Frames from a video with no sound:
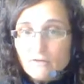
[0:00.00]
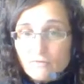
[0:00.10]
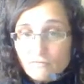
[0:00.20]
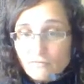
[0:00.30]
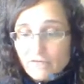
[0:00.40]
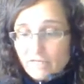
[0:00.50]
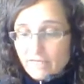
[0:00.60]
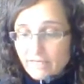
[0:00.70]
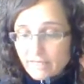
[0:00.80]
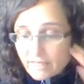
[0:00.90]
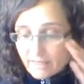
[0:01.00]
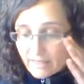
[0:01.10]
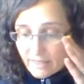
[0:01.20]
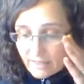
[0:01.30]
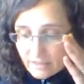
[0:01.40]
really
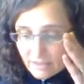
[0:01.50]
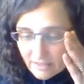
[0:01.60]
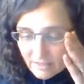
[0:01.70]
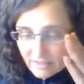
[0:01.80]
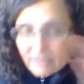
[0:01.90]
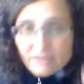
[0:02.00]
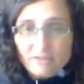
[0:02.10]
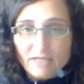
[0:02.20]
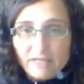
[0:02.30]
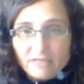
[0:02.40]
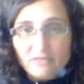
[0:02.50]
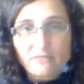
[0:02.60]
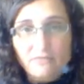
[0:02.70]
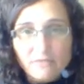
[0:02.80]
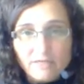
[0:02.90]
just change the
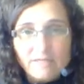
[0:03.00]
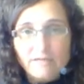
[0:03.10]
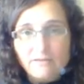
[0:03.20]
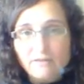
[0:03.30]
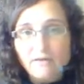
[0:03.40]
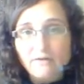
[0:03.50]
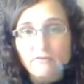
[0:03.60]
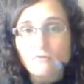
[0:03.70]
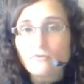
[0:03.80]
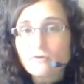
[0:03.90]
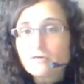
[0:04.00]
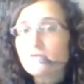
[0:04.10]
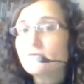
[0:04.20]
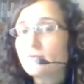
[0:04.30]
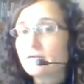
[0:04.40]
wording here or there, or do
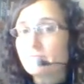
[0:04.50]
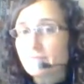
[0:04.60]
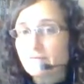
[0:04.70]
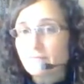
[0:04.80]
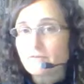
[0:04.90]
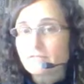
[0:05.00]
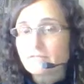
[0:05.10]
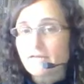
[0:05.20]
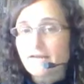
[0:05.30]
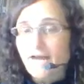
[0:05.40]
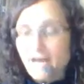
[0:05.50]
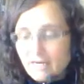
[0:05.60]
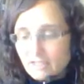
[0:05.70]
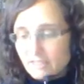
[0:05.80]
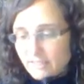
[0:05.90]
you want people to say,
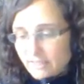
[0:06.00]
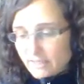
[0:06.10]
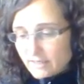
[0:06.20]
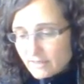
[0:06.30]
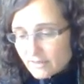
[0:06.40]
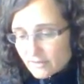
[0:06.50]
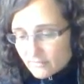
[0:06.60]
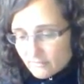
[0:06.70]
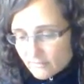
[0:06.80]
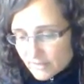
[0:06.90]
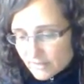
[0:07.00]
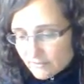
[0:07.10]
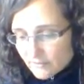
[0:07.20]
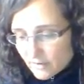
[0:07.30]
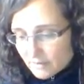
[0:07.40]
actually, the real
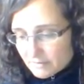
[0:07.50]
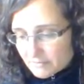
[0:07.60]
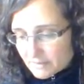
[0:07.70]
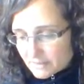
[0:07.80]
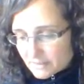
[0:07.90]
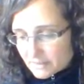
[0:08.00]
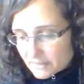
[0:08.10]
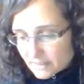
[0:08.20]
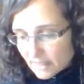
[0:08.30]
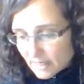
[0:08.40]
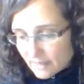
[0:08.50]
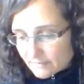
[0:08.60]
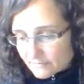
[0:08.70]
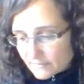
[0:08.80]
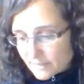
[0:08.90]
problem isn't
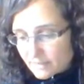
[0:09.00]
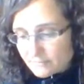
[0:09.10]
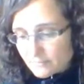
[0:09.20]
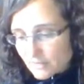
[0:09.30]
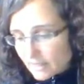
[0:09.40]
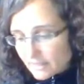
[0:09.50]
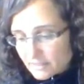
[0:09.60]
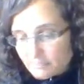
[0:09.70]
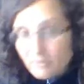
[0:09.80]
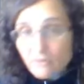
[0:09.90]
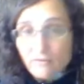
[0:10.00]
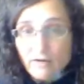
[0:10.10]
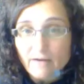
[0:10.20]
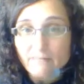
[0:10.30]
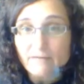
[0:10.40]
the compliance
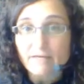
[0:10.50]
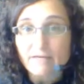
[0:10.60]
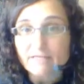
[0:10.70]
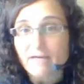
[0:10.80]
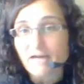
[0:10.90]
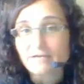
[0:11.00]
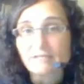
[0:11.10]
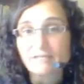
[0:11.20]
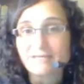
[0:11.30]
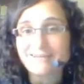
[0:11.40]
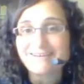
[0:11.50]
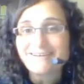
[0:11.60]
program, it's actually